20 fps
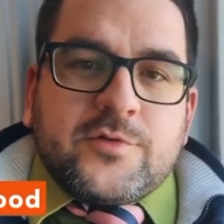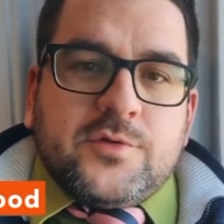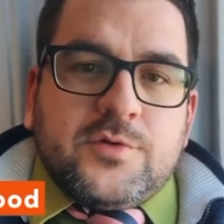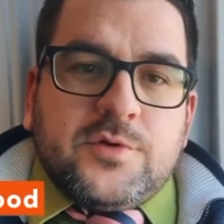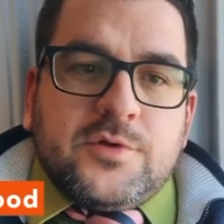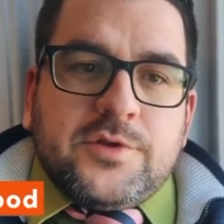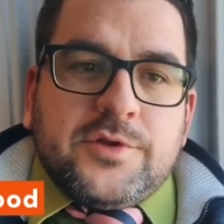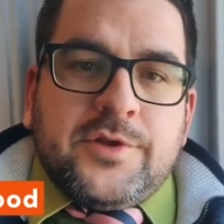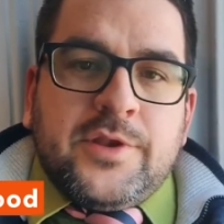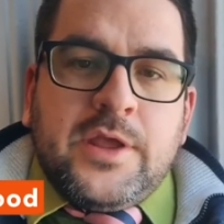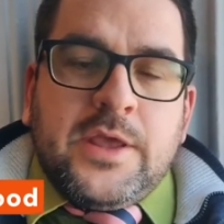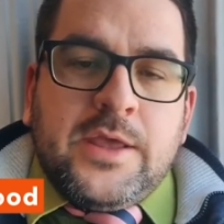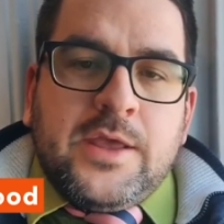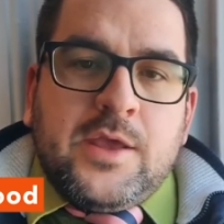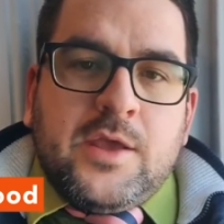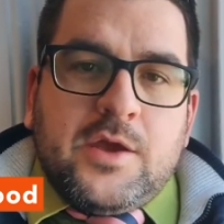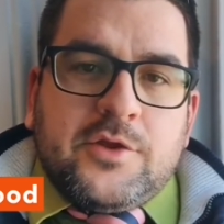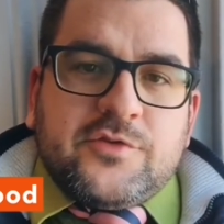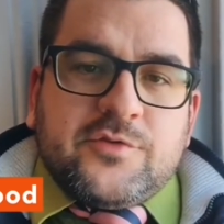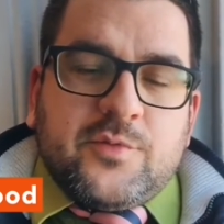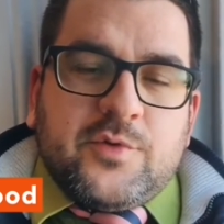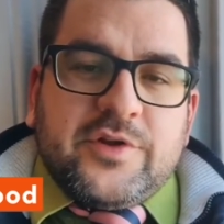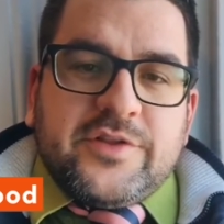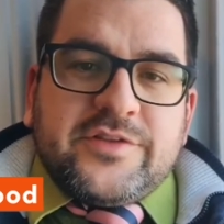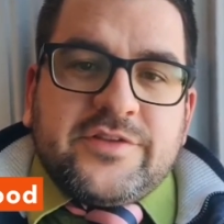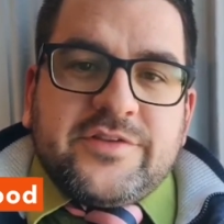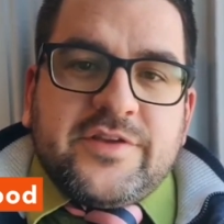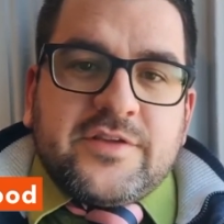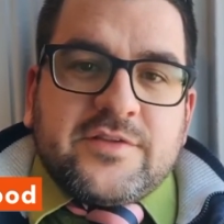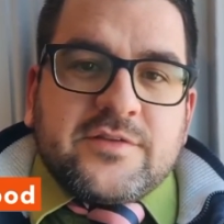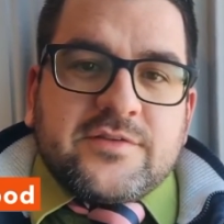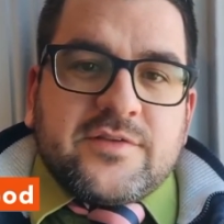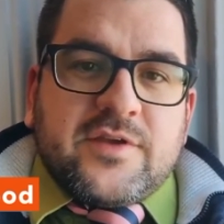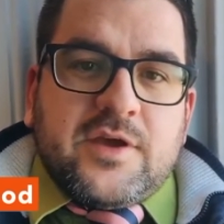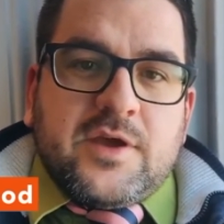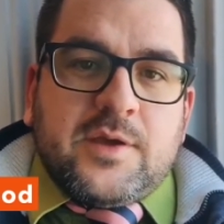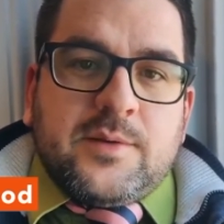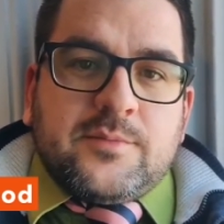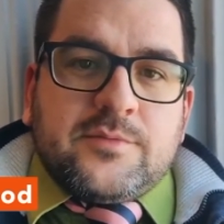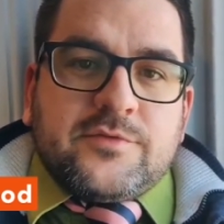School, and just wanted to take the
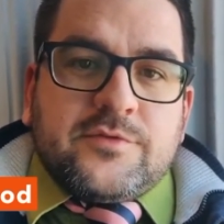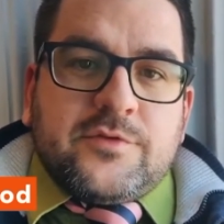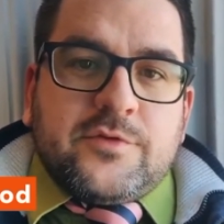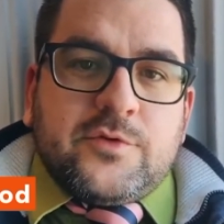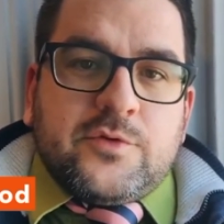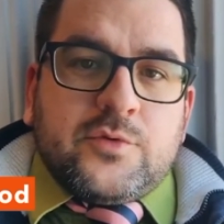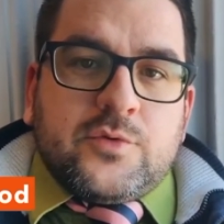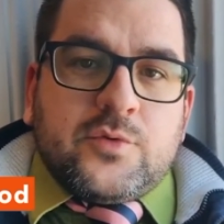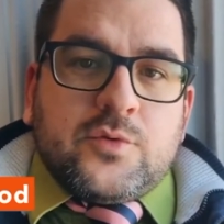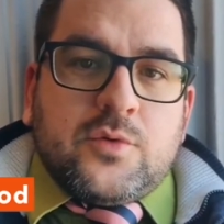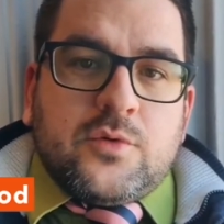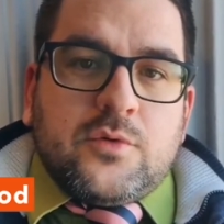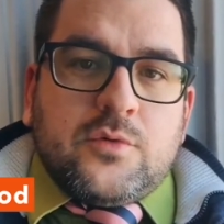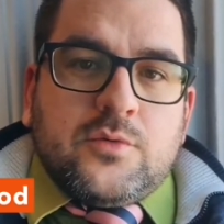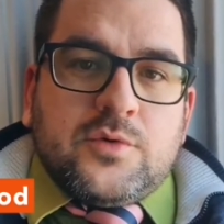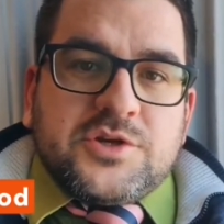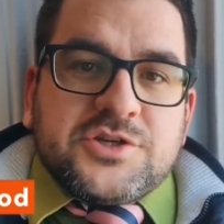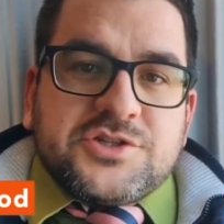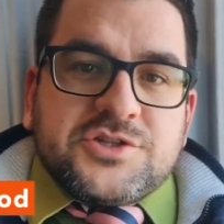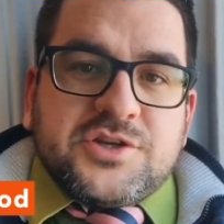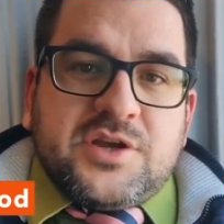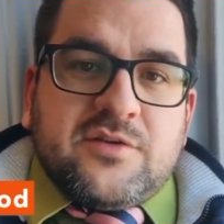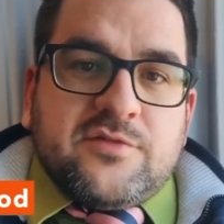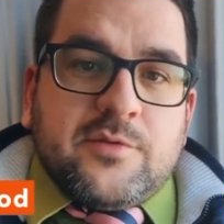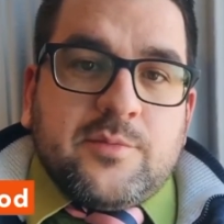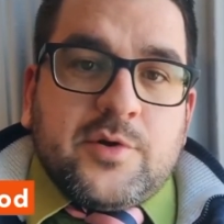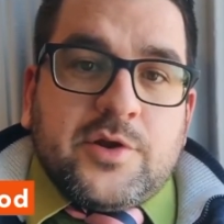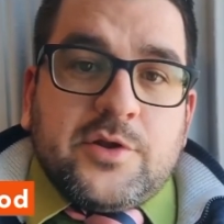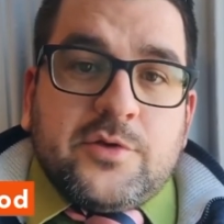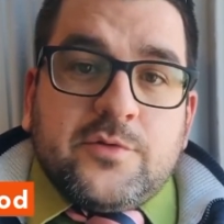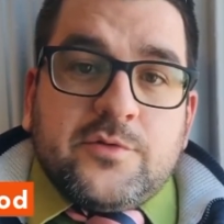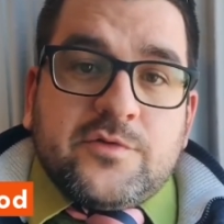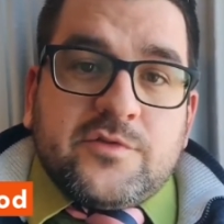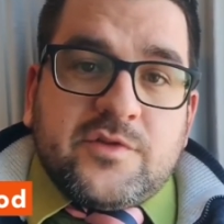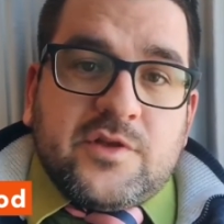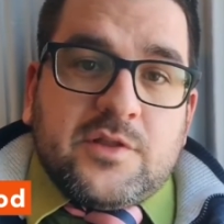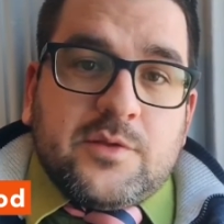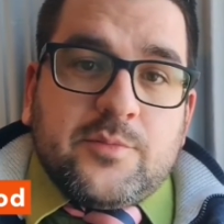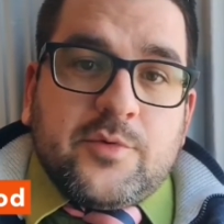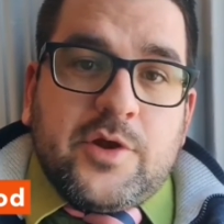time to wish everybody
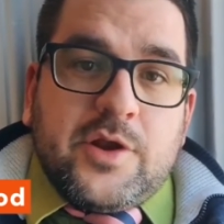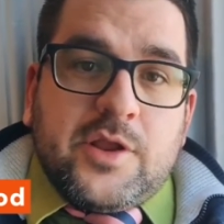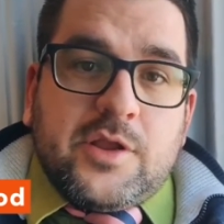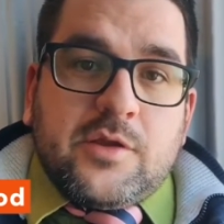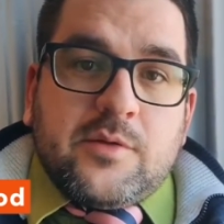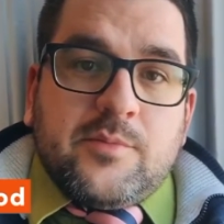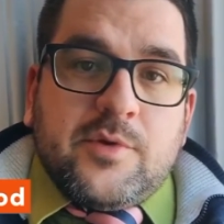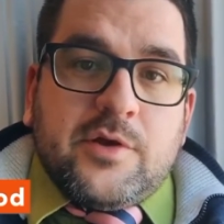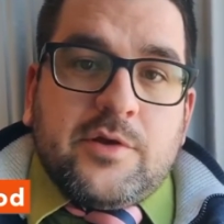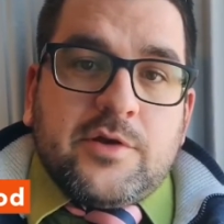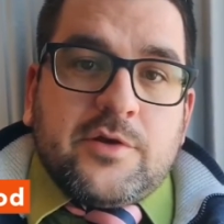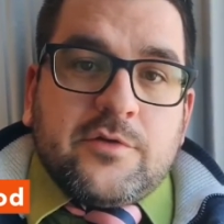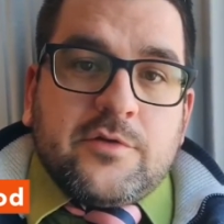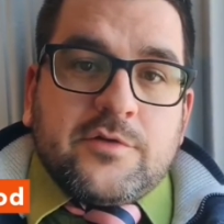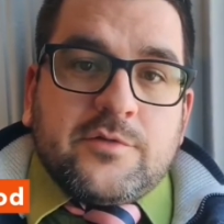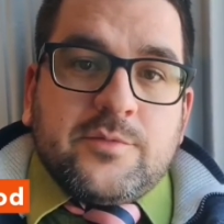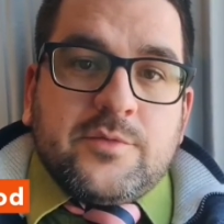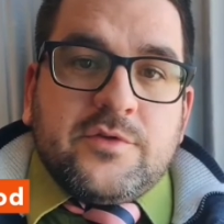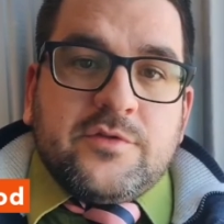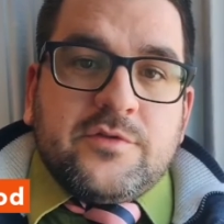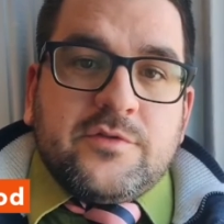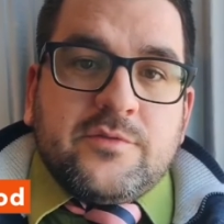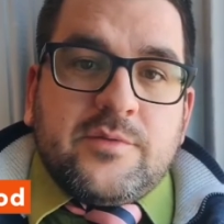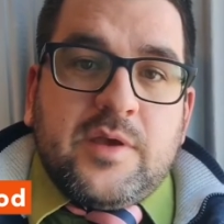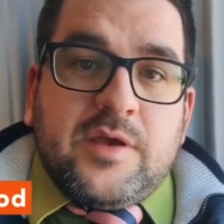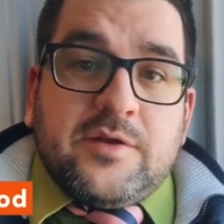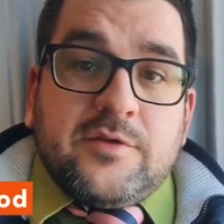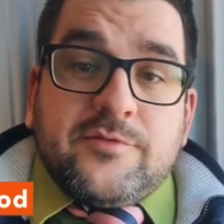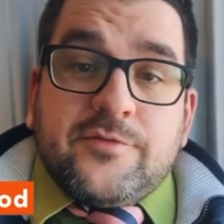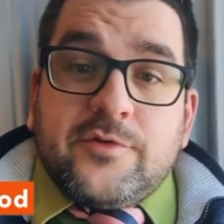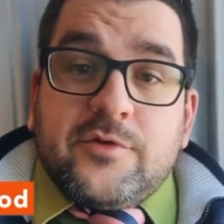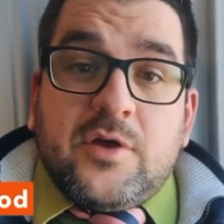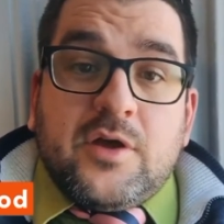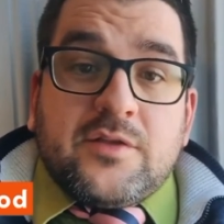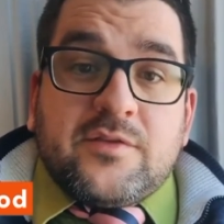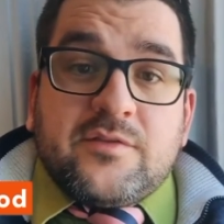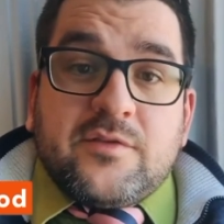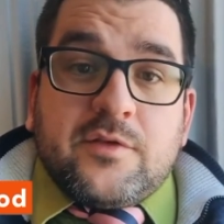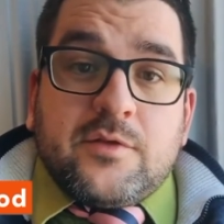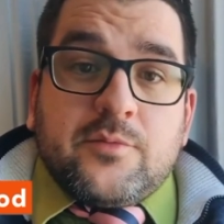who's celebrating a Merry Christmas, and if you're
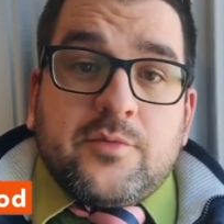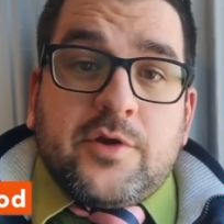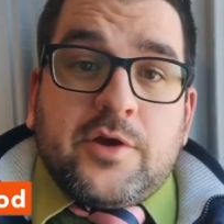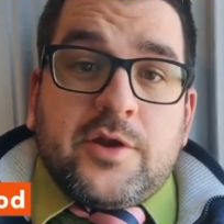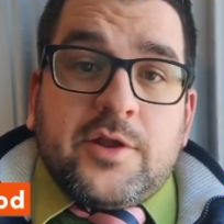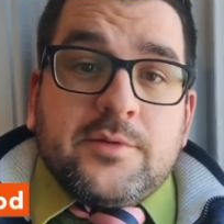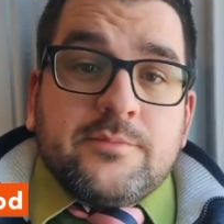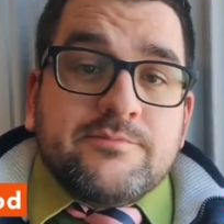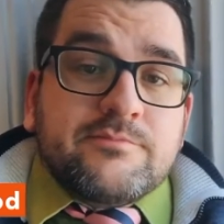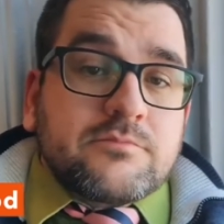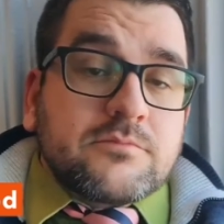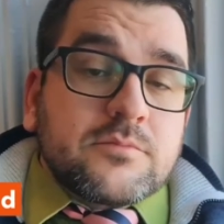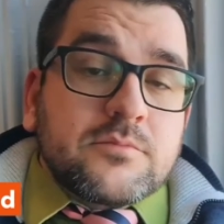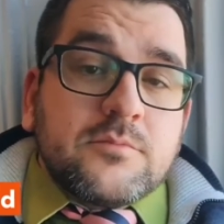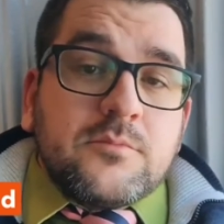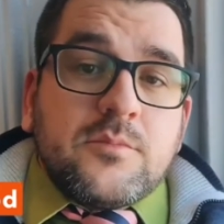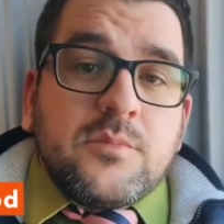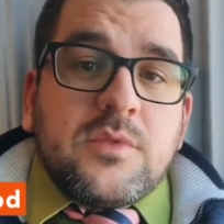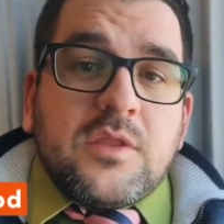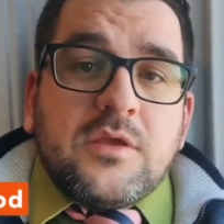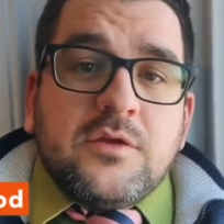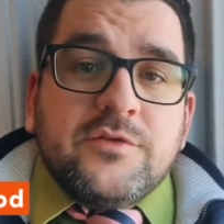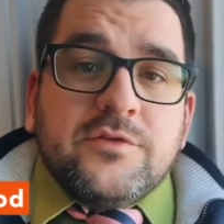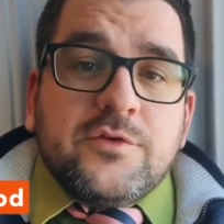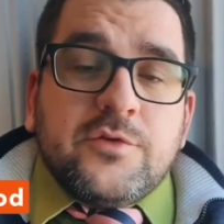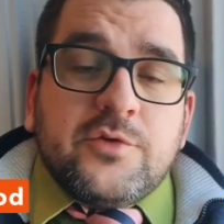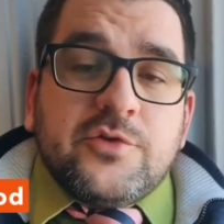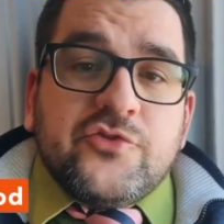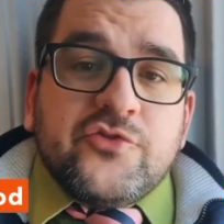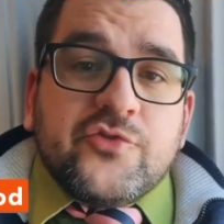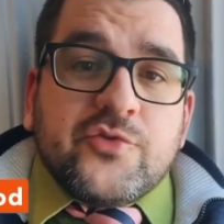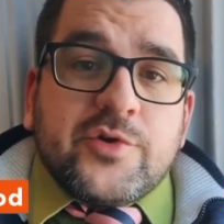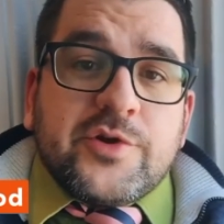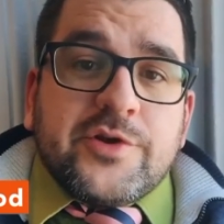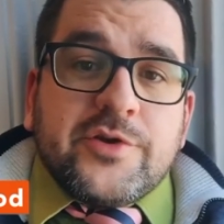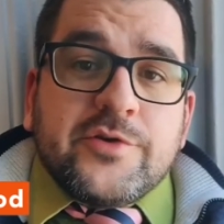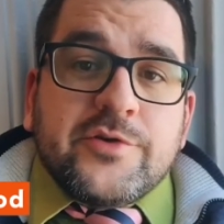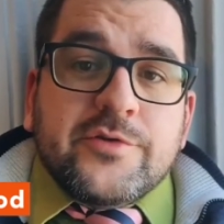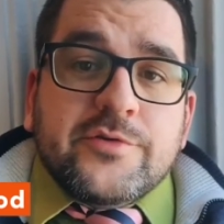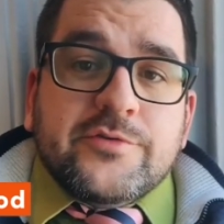not celebrating, to
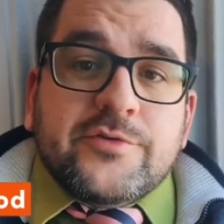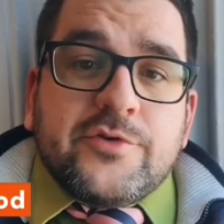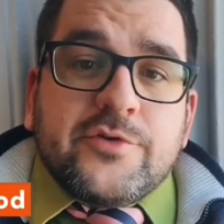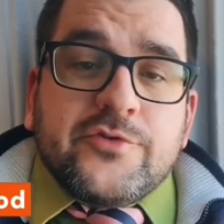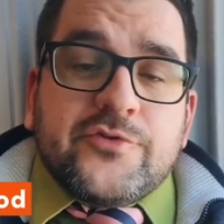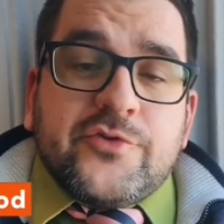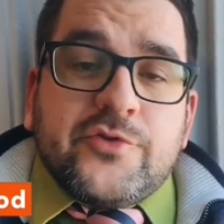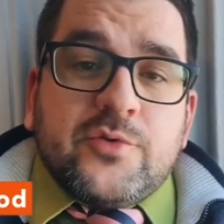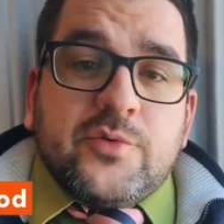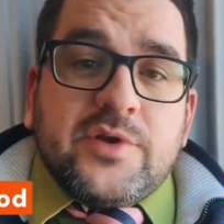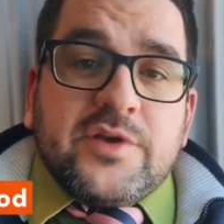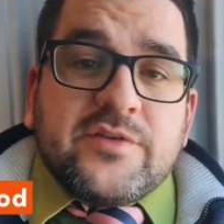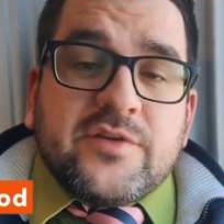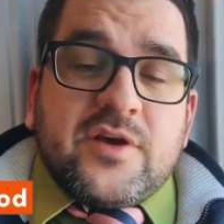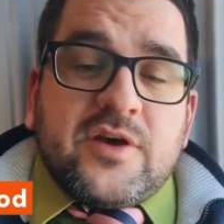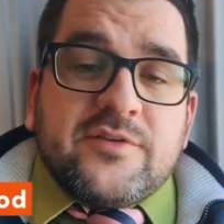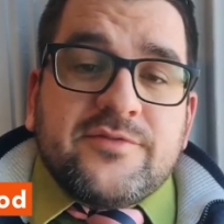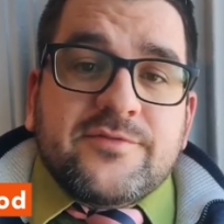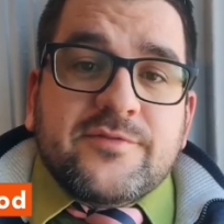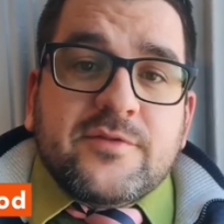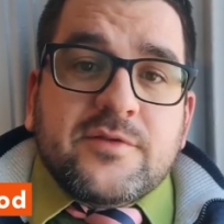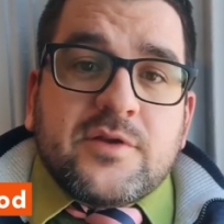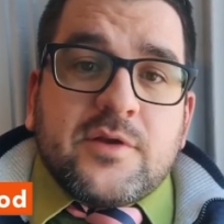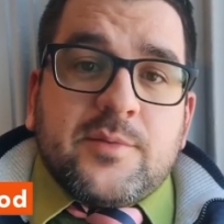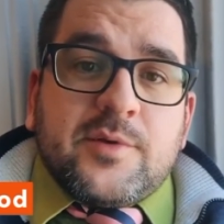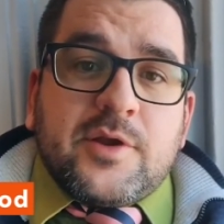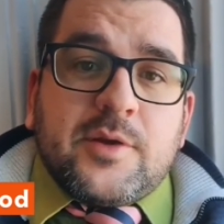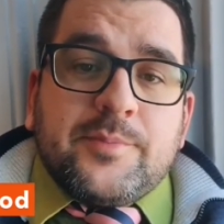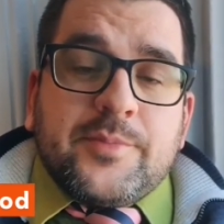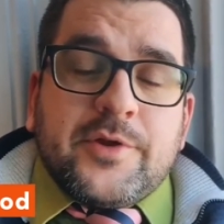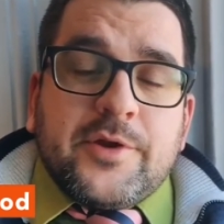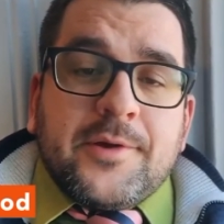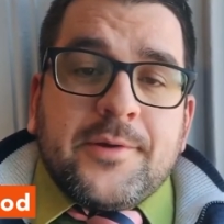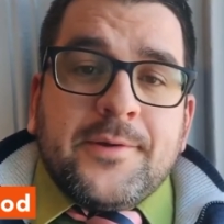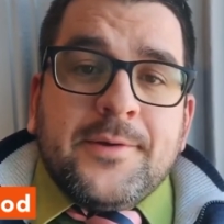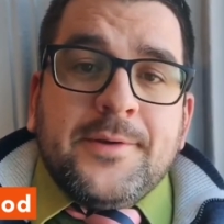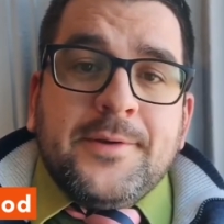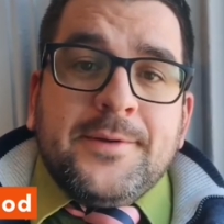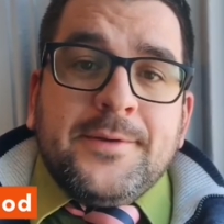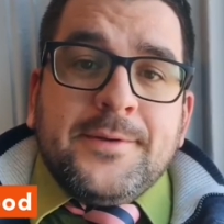enjoy your, your two weeks off coming up
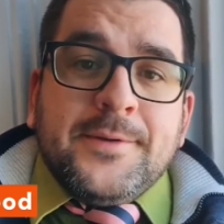here.